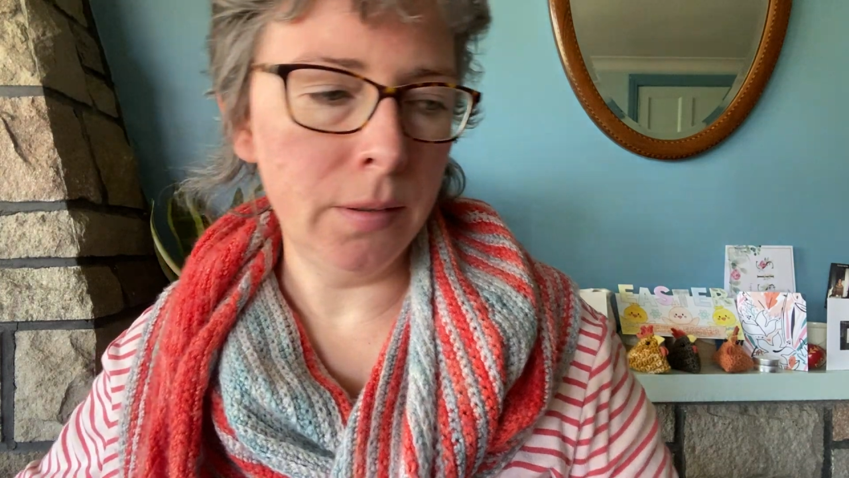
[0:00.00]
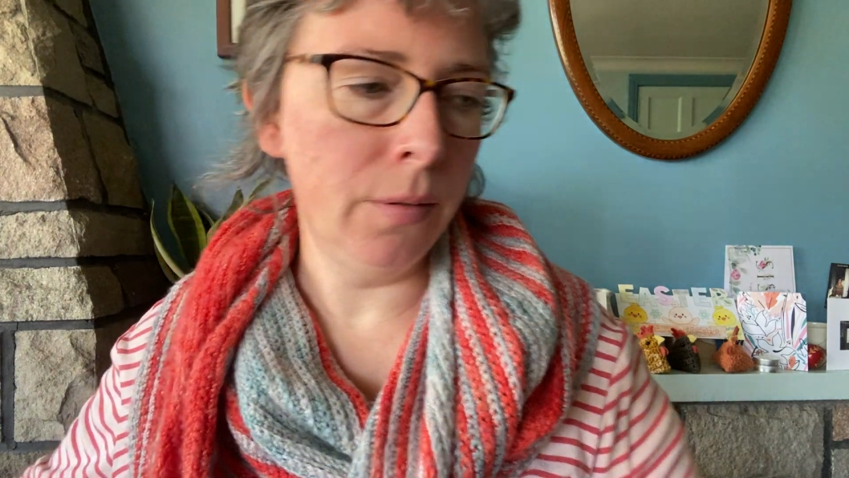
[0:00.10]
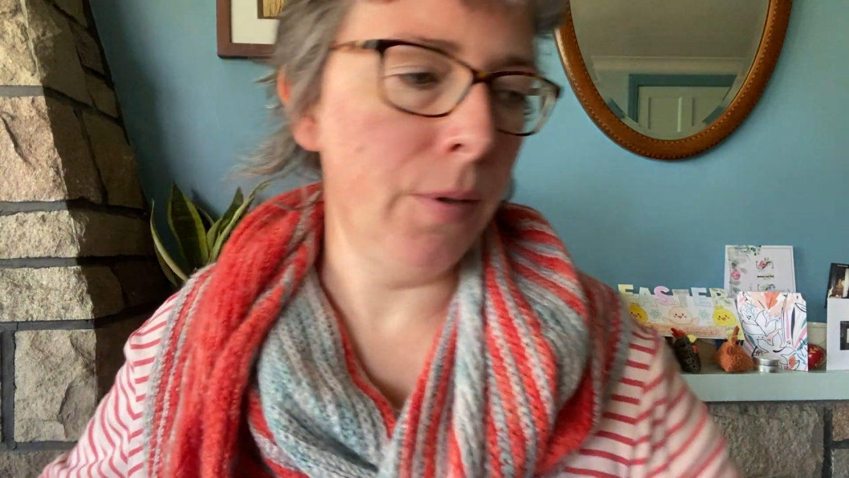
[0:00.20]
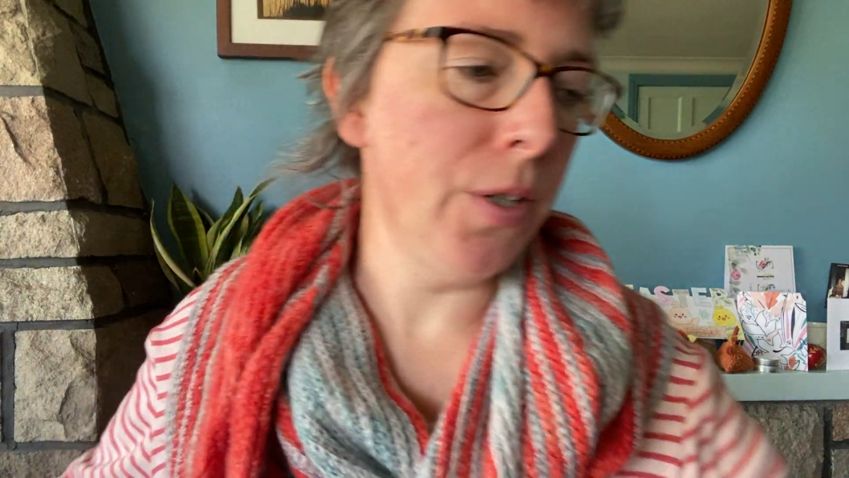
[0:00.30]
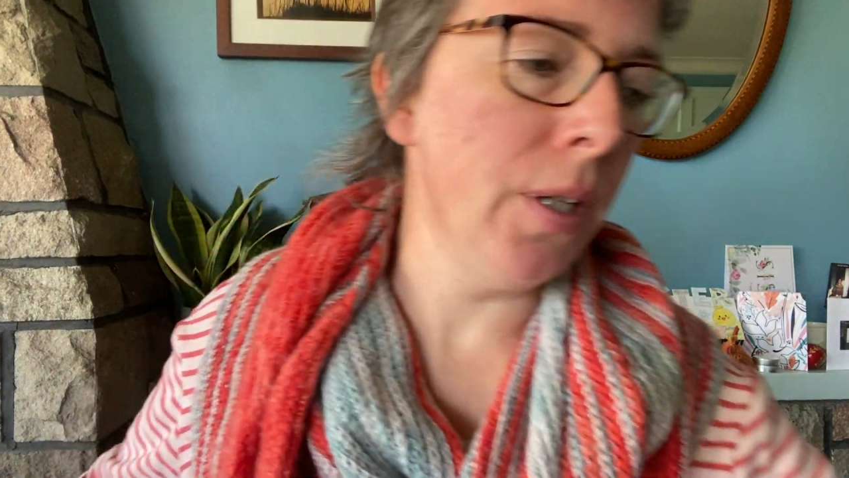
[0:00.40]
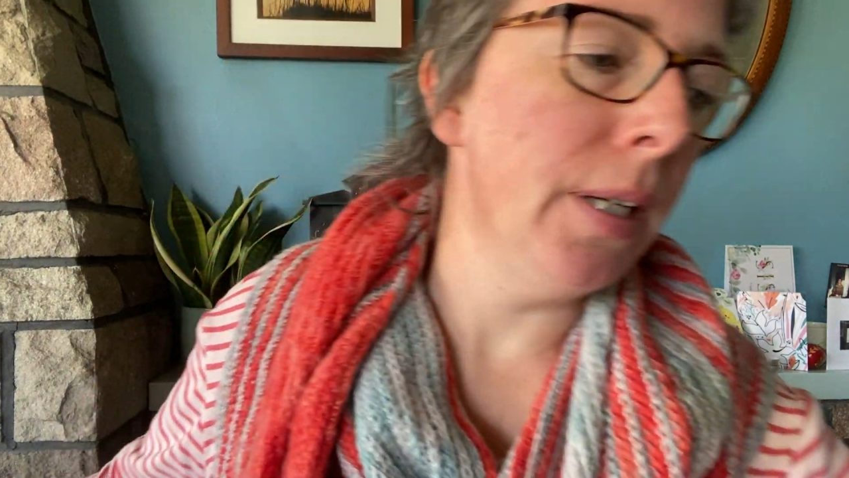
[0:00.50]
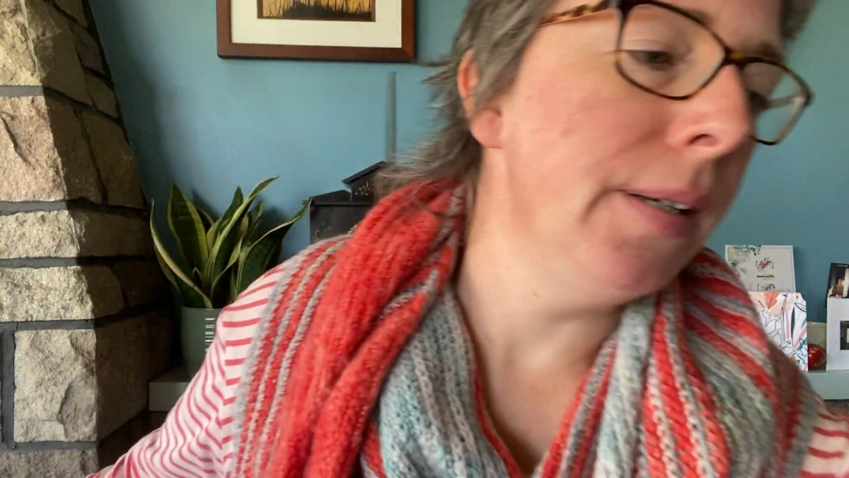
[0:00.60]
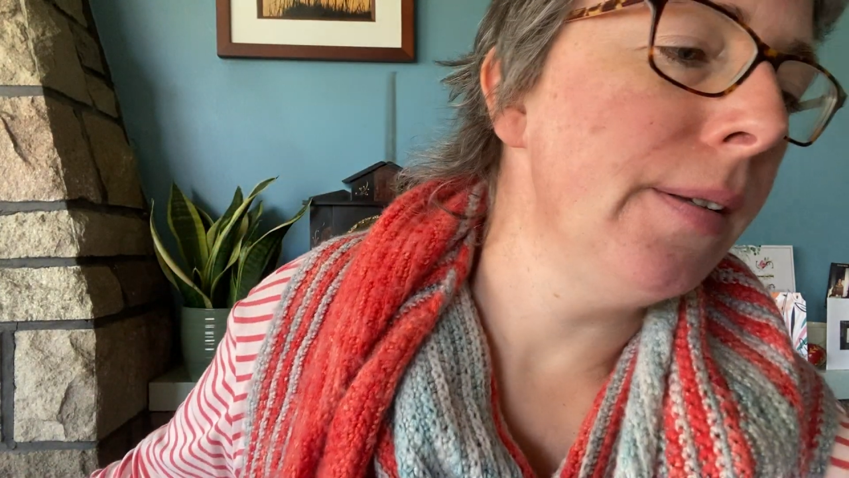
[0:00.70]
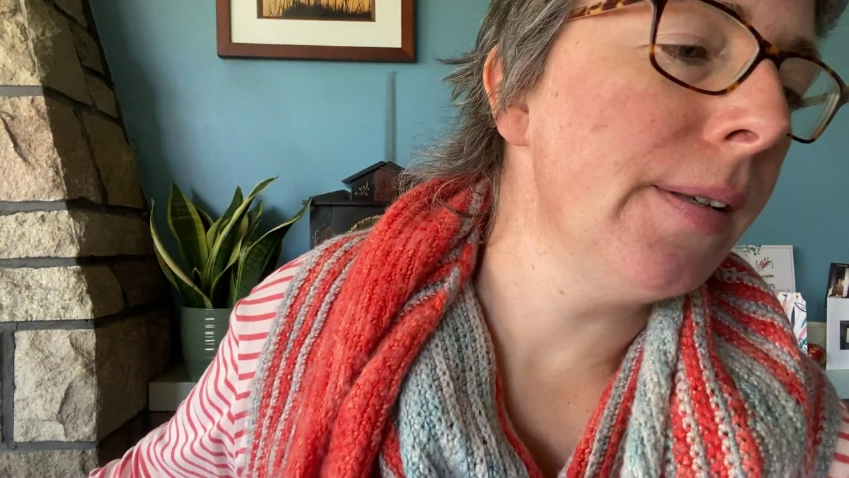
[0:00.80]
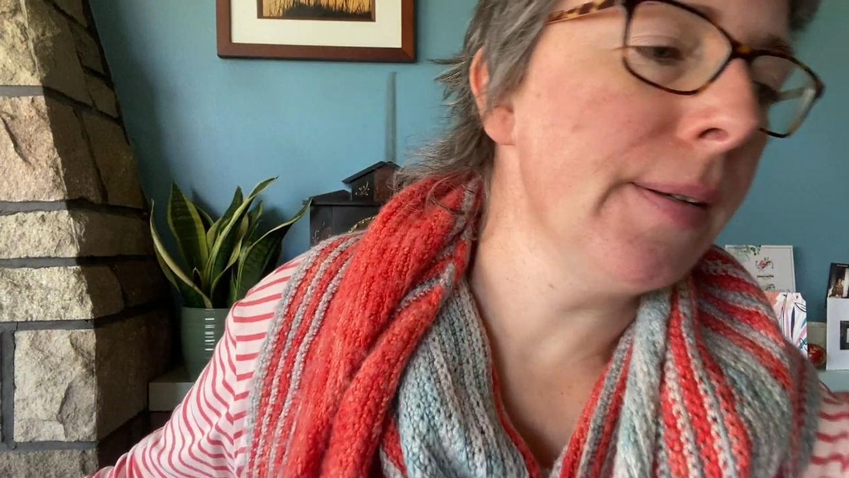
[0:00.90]
Which
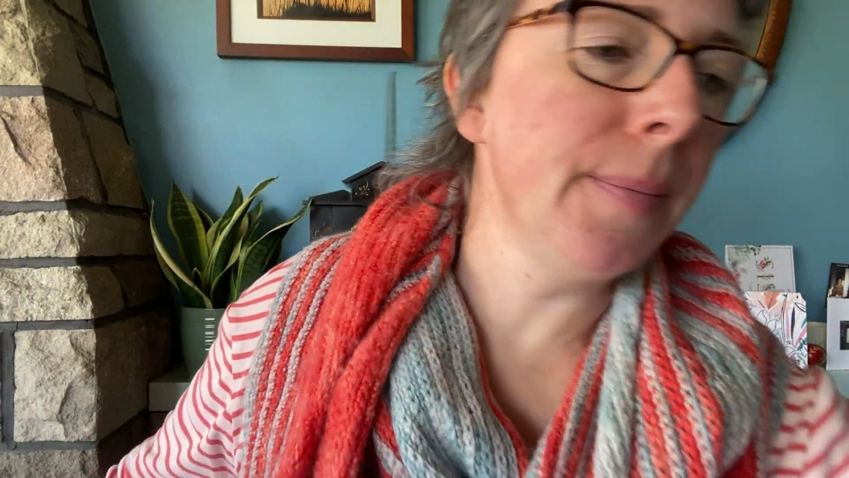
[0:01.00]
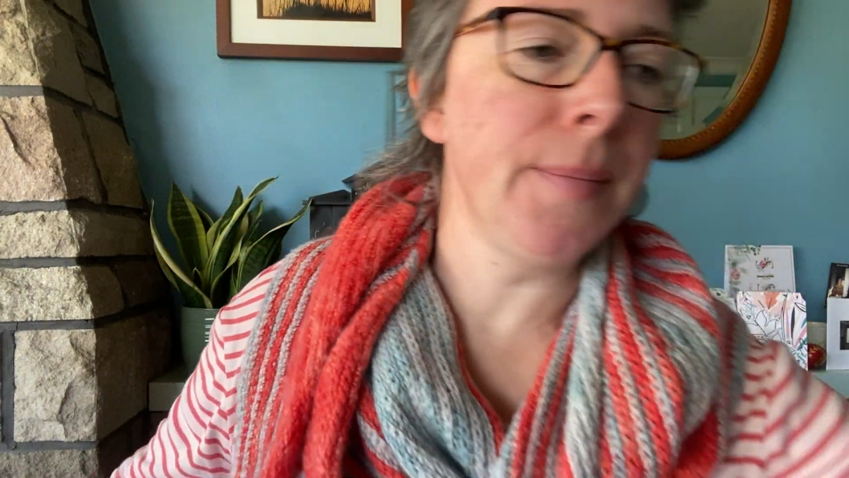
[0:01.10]
is